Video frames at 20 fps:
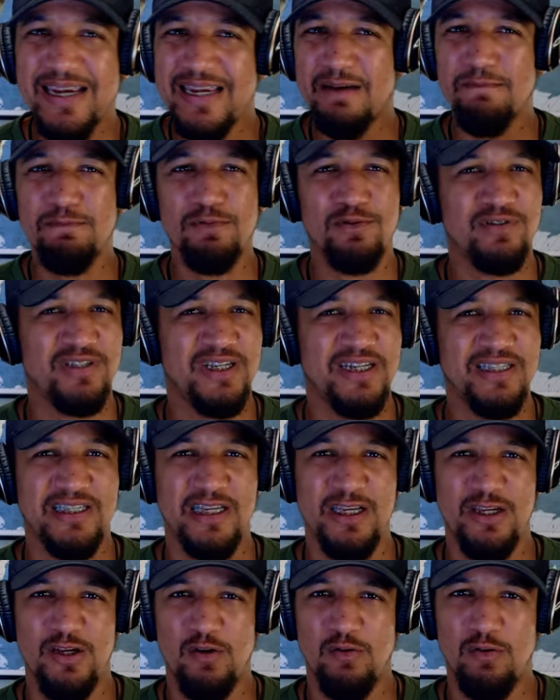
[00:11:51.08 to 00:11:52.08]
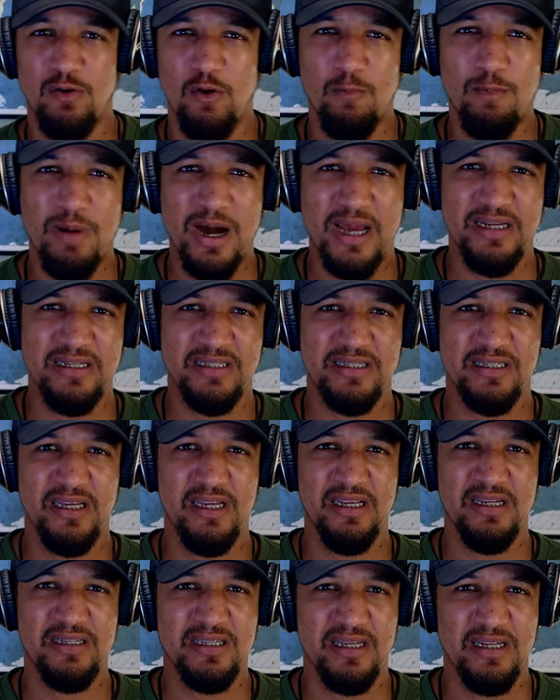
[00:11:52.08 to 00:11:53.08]
not protecting you, law-abiding
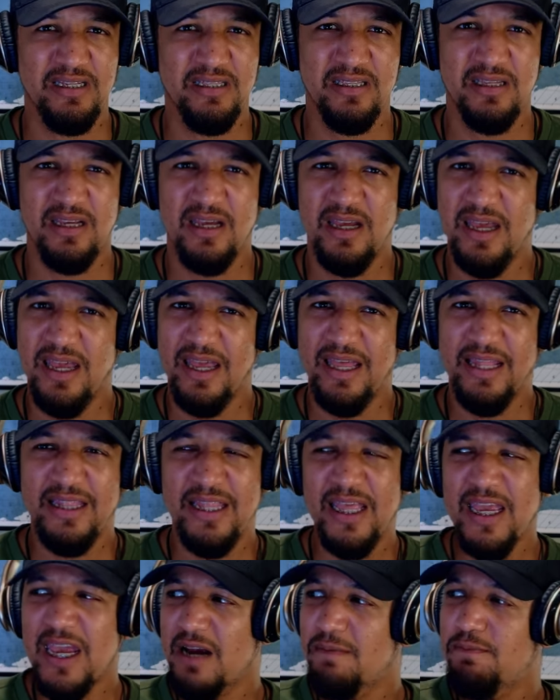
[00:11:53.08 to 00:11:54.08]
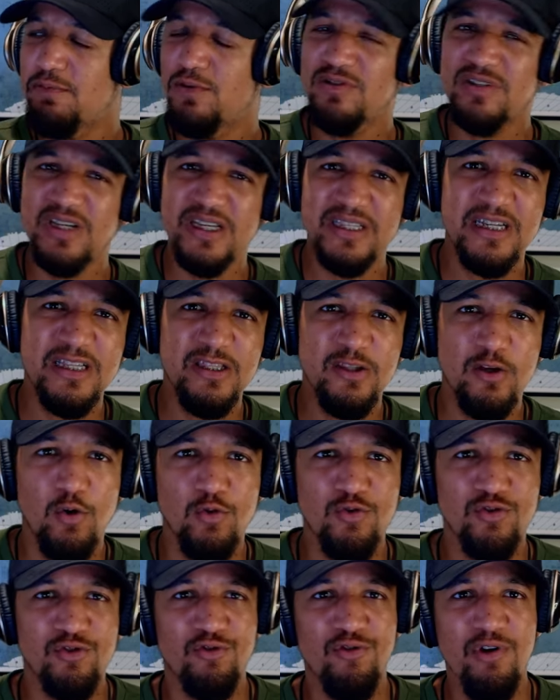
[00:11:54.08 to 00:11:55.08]
citizen. They are protecting
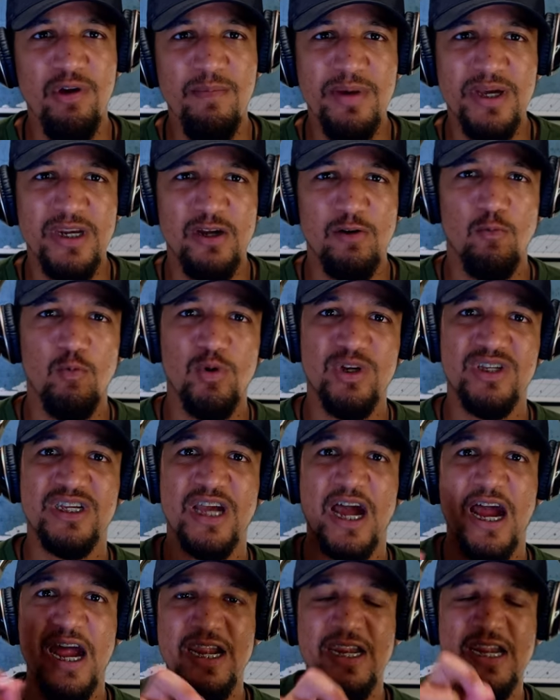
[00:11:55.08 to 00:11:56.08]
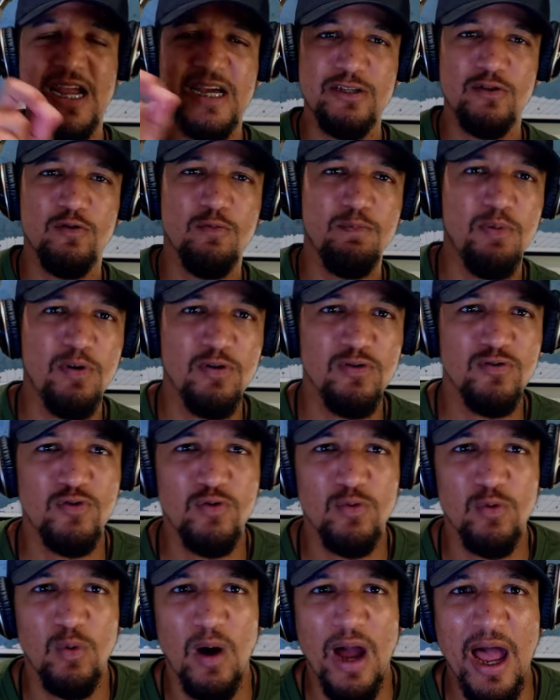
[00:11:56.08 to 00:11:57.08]
those criminals which are not supposed
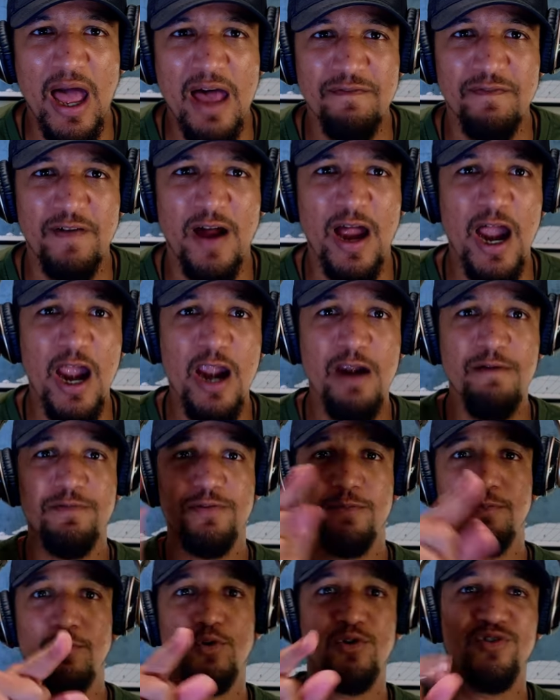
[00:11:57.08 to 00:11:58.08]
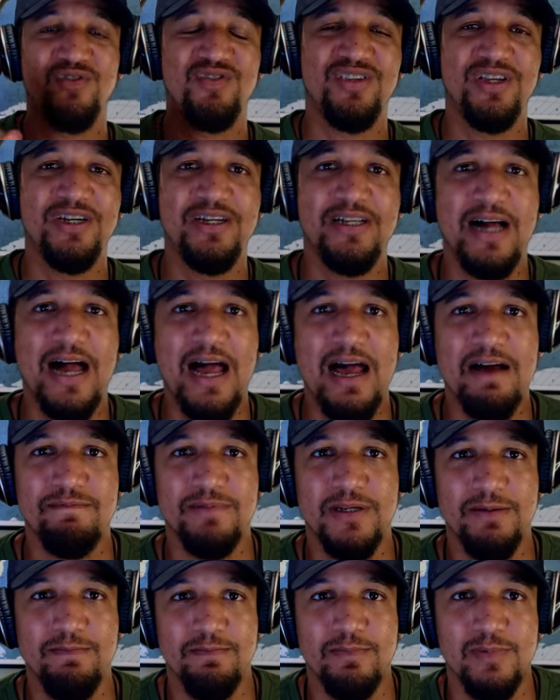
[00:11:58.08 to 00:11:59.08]
to have arms but still
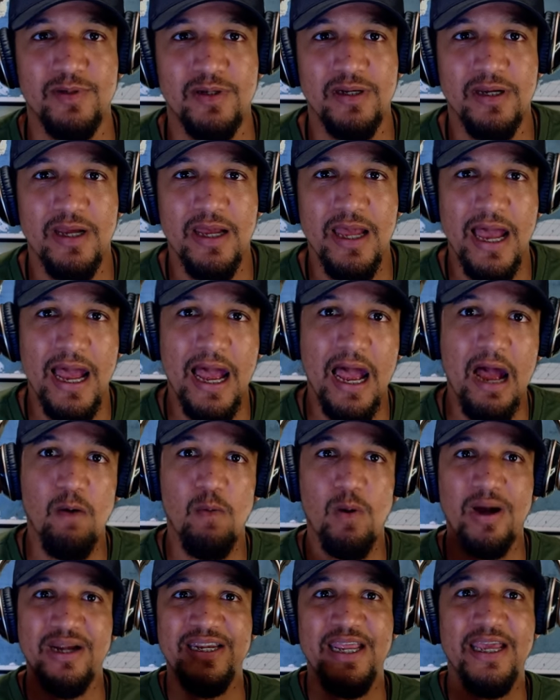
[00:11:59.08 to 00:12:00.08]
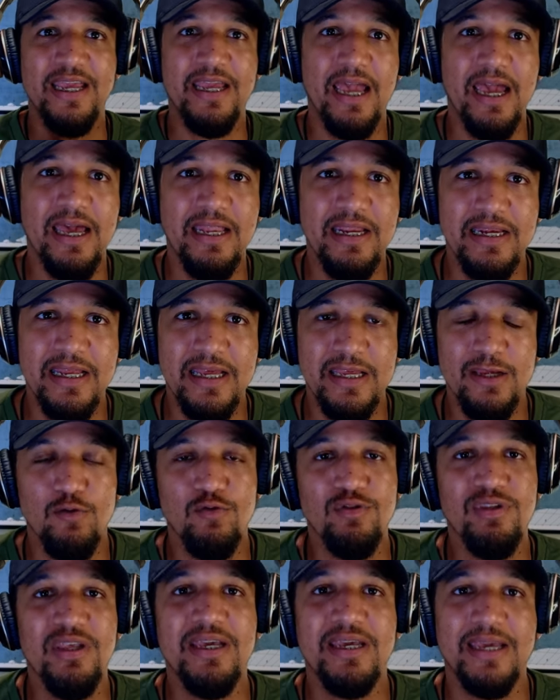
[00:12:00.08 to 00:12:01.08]
have them. How are they getting it?
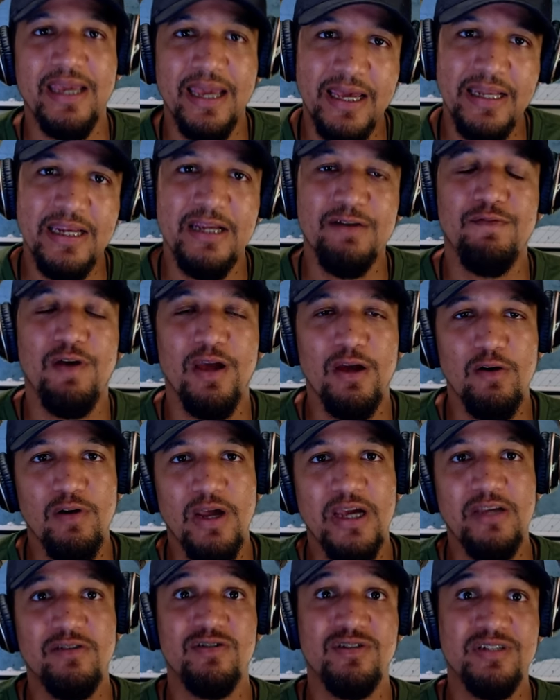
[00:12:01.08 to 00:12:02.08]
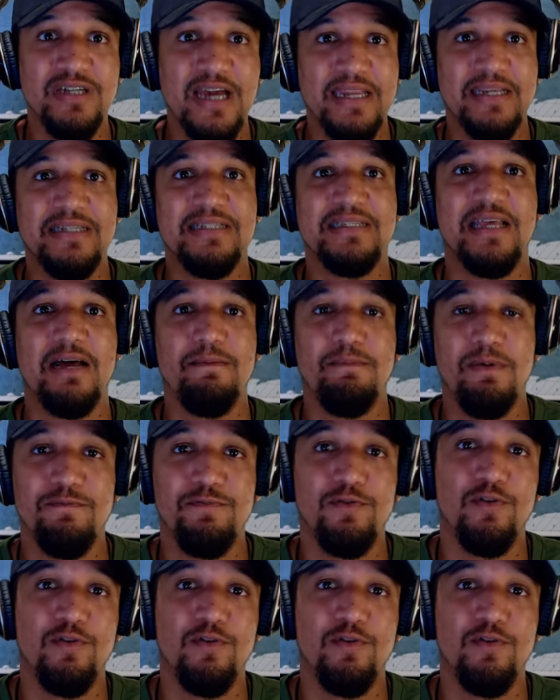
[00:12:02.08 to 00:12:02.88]
You think any regulation is gonna stop them